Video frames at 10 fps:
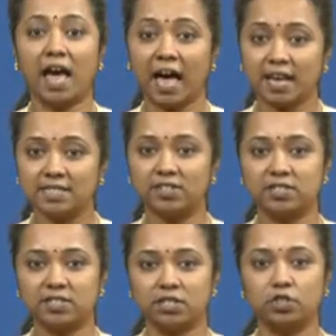As a
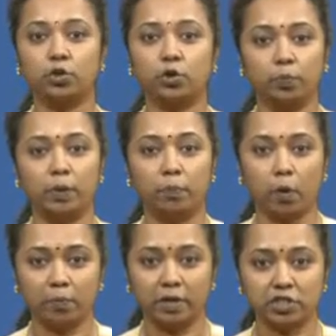result, human
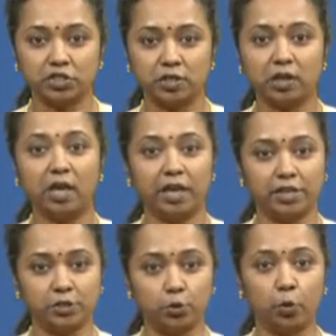population
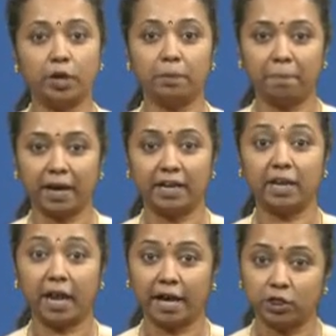is growing by
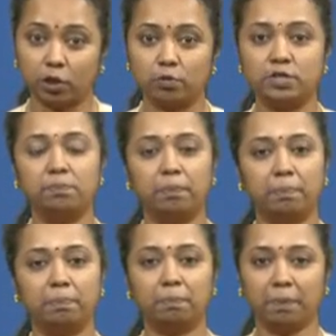9,000
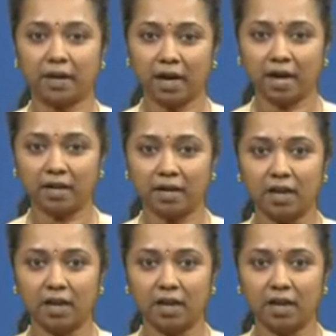people per hour